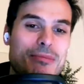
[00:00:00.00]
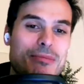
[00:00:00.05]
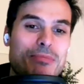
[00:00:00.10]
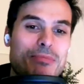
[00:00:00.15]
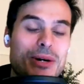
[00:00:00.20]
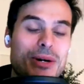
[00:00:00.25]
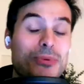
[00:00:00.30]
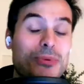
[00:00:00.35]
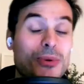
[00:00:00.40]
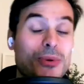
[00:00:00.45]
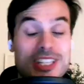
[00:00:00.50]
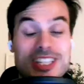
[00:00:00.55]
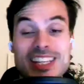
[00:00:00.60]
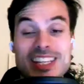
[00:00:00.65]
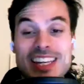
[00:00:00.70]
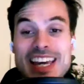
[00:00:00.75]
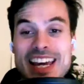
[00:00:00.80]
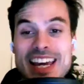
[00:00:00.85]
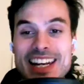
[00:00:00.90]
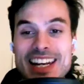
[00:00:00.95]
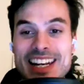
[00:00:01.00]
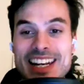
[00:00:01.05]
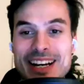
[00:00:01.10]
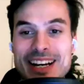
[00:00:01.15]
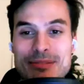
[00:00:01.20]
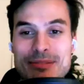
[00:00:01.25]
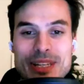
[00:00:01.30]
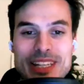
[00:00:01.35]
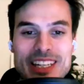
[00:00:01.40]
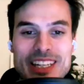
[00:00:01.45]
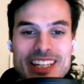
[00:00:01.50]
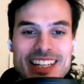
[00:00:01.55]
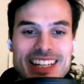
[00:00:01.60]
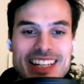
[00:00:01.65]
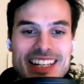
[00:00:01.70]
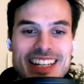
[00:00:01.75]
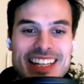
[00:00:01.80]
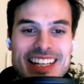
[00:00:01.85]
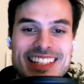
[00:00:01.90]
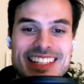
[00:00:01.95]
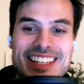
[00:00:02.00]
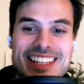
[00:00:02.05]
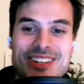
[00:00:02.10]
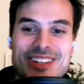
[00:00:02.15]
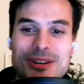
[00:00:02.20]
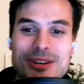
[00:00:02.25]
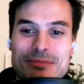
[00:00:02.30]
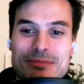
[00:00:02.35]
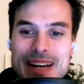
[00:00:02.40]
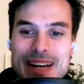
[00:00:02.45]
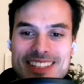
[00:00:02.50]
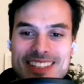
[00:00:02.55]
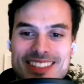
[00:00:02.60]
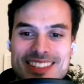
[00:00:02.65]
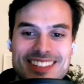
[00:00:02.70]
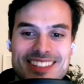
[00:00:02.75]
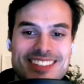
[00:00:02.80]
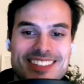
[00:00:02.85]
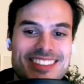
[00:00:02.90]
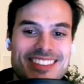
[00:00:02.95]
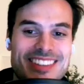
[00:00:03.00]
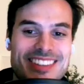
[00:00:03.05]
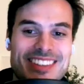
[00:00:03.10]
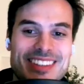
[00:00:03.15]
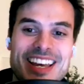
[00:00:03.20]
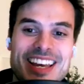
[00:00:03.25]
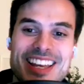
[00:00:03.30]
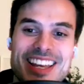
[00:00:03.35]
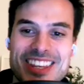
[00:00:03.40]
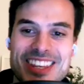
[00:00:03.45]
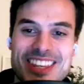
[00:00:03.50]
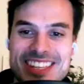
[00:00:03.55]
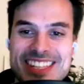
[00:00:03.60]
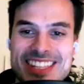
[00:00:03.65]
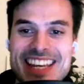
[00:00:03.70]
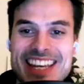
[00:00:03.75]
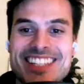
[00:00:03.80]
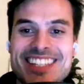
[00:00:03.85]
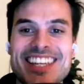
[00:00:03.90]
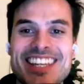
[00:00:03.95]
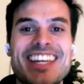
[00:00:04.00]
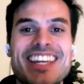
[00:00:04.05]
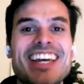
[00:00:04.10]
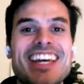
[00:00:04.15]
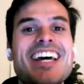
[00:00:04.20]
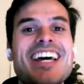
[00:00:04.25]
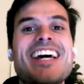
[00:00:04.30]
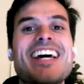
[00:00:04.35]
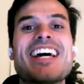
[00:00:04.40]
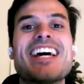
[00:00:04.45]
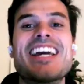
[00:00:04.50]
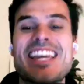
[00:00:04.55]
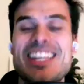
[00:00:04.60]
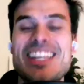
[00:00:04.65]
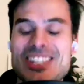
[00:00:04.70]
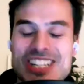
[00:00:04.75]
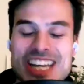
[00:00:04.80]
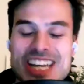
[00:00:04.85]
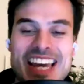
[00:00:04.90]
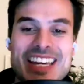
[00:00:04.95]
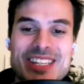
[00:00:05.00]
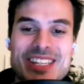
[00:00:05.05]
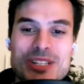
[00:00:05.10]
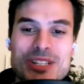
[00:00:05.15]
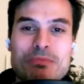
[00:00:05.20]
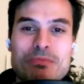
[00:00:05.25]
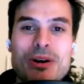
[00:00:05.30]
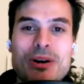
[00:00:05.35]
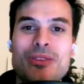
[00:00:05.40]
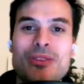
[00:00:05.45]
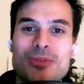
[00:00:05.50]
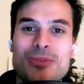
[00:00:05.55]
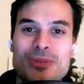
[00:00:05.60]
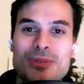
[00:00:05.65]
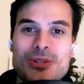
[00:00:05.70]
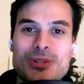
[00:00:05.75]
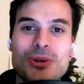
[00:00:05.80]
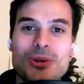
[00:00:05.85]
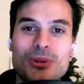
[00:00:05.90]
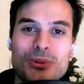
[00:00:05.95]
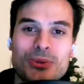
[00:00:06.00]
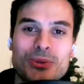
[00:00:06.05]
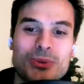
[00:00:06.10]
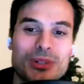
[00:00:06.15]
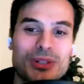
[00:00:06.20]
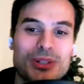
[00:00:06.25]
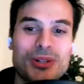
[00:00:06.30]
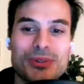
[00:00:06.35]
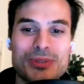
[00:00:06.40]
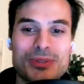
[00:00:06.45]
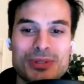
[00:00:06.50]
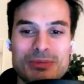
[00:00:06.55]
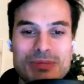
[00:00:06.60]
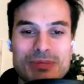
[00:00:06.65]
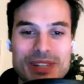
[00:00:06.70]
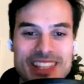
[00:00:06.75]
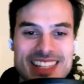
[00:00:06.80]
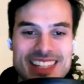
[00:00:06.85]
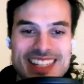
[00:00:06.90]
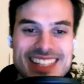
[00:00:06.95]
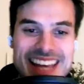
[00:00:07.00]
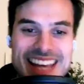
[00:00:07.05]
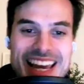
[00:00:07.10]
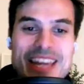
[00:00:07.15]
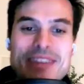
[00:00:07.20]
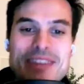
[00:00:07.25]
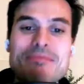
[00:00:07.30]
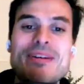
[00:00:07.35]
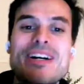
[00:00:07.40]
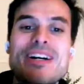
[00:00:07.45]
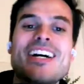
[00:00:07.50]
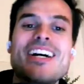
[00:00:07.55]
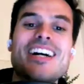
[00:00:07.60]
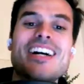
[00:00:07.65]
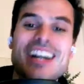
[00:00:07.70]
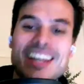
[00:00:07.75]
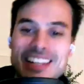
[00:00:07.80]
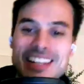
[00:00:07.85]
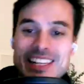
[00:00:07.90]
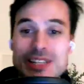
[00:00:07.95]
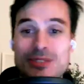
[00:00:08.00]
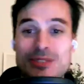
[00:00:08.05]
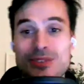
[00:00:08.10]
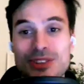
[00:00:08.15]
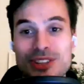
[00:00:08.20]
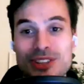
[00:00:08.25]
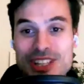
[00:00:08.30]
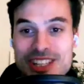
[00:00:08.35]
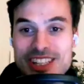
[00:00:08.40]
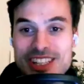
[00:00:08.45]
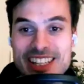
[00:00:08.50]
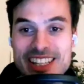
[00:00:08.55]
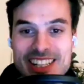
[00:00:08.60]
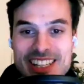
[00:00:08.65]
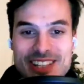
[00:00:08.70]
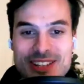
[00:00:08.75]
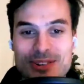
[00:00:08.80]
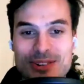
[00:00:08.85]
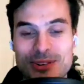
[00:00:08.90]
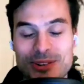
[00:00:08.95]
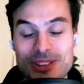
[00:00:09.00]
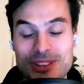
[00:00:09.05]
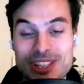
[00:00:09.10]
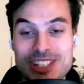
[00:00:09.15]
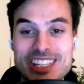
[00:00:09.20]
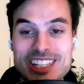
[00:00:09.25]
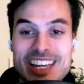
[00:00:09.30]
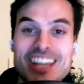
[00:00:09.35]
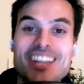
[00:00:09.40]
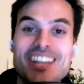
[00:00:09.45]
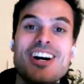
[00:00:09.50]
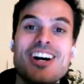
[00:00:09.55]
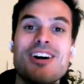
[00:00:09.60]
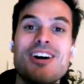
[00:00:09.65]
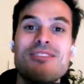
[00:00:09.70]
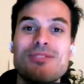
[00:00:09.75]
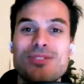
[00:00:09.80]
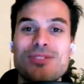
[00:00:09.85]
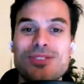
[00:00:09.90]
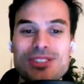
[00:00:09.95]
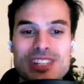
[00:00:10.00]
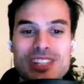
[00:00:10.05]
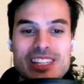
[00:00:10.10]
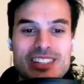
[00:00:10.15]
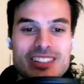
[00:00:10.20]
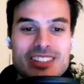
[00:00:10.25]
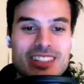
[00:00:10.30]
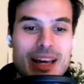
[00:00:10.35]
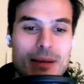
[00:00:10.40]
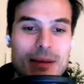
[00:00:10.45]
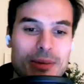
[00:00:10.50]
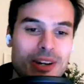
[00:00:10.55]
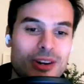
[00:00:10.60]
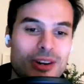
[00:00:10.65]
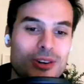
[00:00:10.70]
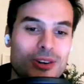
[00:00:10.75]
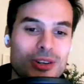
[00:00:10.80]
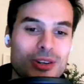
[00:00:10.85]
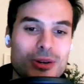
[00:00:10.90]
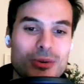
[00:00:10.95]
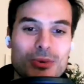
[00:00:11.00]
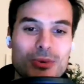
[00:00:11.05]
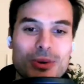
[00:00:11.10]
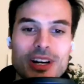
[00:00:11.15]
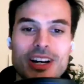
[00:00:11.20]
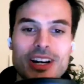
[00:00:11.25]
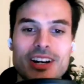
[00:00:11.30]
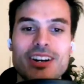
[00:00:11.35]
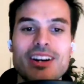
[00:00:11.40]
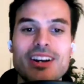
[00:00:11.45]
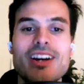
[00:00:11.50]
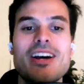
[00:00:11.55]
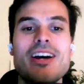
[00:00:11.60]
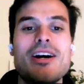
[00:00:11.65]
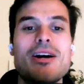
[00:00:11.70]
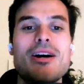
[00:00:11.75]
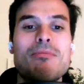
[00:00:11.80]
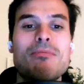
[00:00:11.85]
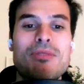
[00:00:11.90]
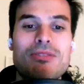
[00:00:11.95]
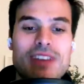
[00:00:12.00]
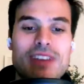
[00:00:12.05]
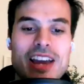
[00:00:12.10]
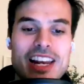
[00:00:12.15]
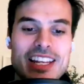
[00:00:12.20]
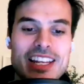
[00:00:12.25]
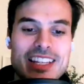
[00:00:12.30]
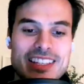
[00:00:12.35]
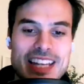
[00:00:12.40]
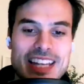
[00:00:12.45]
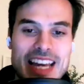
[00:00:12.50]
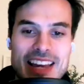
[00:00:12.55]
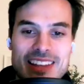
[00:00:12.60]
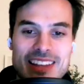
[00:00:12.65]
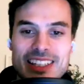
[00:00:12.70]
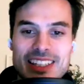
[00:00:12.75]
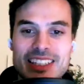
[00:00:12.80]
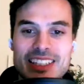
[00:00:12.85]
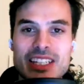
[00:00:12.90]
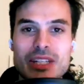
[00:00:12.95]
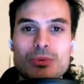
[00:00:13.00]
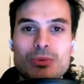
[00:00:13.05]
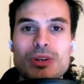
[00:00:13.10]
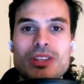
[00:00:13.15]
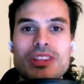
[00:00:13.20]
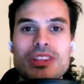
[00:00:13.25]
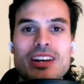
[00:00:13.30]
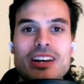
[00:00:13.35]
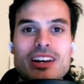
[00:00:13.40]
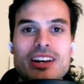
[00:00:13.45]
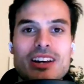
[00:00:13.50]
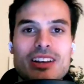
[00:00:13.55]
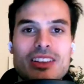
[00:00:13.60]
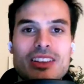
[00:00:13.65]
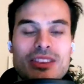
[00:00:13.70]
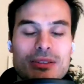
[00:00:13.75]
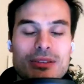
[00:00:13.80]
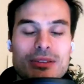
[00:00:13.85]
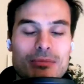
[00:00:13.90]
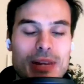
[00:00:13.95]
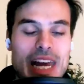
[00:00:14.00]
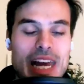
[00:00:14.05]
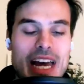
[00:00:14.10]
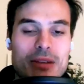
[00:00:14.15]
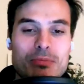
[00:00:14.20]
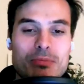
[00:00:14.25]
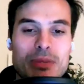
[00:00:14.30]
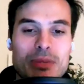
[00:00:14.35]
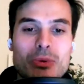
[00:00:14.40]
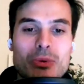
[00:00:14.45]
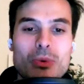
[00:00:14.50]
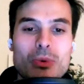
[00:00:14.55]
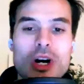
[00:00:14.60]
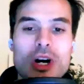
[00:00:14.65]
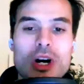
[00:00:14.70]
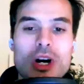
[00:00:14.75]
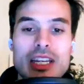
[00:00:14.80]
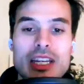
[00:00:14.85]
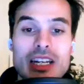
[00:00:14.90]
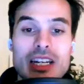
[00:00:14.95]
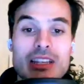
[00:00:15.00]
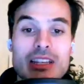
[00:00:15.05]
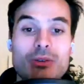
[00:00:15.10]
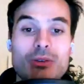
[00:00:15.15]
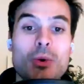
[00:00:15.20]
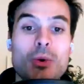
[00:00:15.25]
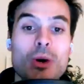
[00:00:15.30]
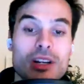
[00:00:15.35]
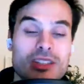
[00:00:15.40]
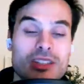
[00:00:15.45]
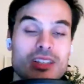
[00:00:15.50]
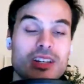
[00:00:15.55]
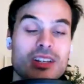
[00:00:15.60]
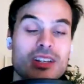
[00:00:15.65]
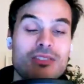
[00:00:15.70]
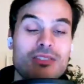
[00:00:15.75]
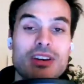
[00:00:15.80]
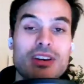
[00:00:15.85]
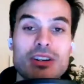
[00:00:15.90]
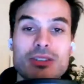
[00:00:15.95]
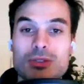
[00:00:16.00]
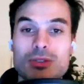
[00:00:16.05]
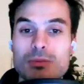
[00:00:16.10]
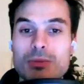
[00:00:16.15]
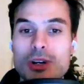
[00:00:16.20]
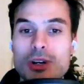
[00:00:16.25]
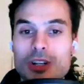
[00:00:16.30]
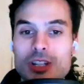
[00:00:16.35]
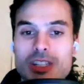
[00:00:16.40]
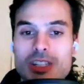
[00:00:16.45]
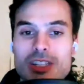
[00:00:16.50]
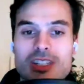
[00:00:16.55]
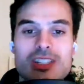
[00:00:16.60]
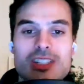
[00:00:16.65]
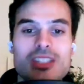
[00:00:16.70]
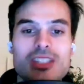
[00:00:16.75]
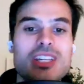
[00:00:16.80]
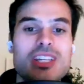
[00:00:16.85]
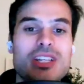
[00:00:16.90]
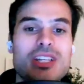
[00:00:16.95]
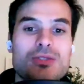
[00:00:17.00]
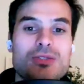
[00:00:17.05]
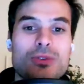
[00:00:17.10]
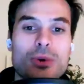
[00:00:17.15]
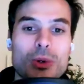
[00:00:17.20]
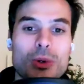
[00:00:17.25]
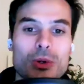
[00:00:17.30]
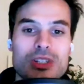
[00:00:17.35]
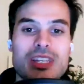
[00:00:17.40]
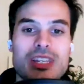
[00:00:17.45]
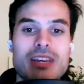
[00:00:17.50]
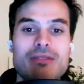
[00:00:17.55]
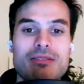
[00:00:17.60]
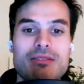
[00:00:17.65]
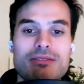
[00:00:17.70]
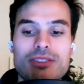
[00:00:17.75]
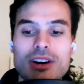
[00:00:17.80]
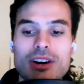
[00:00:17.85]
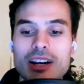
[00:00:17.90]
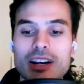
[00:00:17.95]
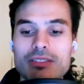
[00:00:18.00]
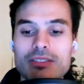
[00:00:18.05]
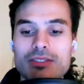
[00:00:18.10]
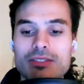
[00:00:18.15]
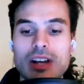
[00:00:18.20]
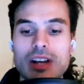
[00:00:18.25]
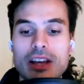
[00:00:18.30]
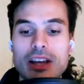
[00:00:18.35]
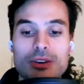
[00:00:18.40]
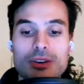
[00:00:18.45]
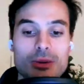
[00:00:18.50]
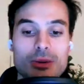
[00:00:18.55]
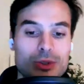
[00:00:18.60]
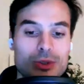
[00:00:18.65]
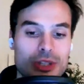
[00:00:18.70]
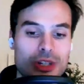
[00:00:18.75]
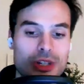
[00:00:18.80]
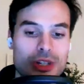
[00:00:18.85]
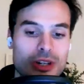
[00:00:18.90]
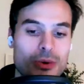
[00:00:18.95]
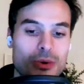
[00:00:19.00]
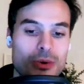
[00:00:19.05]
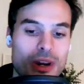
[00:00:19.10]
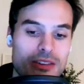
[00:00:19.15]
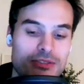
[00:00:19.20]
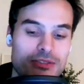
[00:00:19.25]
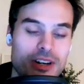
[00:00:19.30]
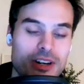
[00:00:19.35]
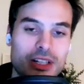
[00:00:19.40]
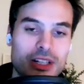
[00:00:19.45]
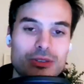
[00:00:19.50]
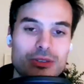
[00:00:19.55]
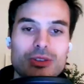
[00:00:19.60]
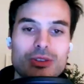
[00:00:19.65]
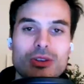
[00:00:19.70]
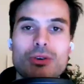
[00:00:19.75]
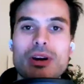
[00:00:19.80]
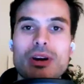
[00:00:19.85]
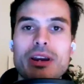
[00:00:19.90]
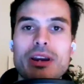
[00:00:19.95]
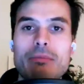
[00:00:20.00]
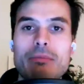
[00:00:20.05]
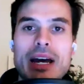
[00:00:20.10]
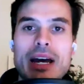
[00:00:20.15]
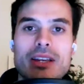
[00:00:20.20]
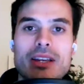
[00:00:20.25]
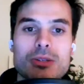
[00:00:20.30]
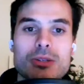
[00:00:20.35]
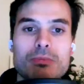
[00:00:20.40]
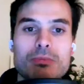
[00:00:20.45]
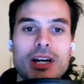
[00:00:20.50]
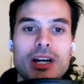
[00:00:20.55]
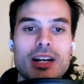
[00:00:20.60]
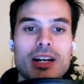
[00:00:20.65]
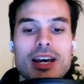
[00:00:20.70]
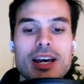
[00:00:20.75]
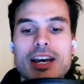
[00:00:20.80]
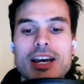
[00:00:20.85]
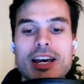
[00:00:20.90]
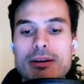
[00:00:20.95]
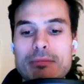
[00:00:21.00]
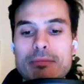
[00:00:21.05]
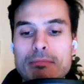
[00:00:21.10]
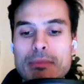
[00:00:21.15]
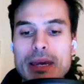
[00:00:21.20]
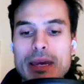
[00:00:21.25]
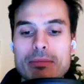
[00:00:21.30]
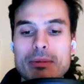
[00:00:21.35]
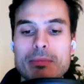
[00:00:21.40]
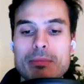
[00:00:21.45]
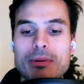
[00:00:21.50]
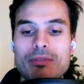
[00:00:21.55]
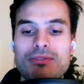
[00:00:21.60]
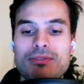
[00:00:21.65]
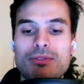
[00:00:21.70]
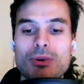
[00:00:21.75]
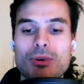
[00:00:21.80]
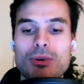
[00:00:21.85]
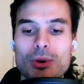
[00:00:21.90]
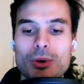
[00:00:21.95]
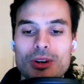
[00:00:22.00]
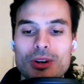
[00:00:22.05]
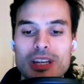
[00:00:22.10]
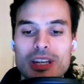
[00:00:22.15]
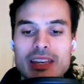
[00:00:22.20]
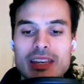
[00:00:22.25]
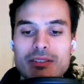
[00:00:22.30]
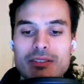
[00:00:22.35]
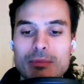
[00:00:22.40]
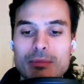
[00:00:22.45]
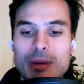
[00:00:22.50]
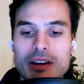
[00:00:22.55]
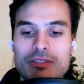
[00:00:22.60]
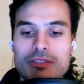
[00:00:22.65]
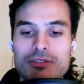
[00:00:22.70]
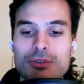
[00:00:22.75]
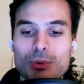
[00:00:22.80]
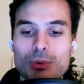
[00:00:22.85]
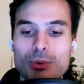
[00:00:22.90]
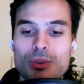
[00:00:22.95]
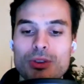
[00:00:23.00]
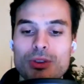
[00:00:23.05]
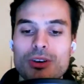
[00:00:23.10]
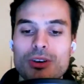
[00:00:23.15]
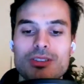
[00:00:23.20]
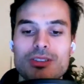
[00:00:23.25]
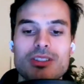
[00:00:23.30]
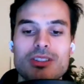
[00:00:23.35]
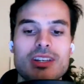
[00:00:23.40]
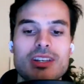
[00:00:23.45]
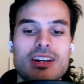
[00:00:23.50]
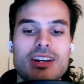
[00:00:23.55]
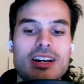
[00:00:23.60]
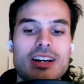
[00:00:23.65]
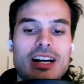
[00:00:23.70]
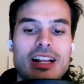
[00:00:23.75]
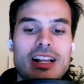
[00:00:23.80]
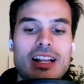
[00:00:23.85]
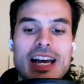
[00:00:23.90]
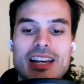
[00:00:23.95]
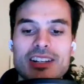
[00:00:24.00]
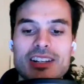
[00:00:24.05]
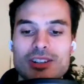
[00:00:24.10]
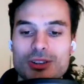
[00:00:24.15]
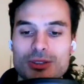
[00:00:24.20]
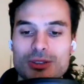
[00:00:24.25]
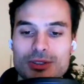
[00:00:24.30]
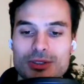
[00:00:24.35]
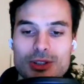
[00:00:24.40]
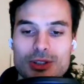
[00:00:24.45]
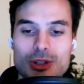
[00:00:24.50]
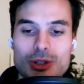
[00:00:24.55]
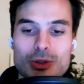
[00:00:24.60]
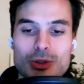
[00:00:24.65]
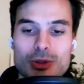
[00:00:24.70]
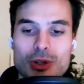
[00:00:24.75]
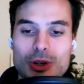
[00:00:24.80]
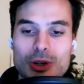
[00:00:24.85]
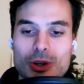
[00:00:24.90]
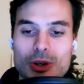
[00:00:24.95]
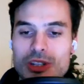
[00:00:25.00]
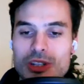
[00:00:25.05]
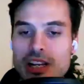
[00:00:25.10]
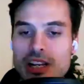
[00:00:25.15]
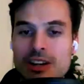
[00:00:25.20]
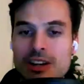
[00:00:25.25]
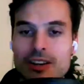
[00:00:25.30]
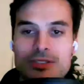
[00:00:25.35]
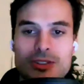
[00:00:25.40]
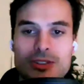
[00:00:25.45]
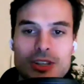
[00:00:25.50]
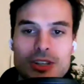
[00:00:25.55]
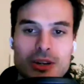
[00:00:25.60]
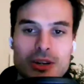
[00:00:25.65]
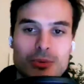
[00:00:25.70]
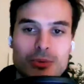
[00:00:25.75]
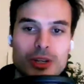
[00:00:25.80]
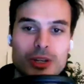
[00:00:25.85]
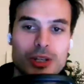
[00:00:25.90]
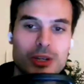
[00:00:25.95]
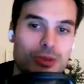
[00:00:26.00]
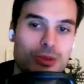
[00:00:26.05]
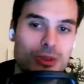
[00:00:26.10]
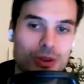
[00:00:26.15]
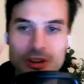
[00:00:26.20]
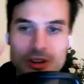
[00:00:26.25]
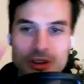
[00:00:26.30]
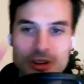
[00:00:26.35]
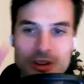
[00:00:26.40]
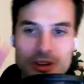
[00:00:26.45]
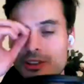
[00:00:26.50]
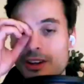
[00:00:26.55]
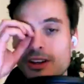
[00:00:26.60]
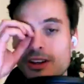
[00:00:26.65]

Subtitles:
once again, I mean, it did not matter. The setting can change, but the result will always be the same, at least for this season or the second half of the season. Tapia and Coello were prevalent, and they did win the Milan P1 in a quite a tight affair, to be honest. 6-4, 7-5. I thought it was a great final and a great match, but maybe before giving my full thoughts, I'll hand it over to you, as I'd love to hear what you thought of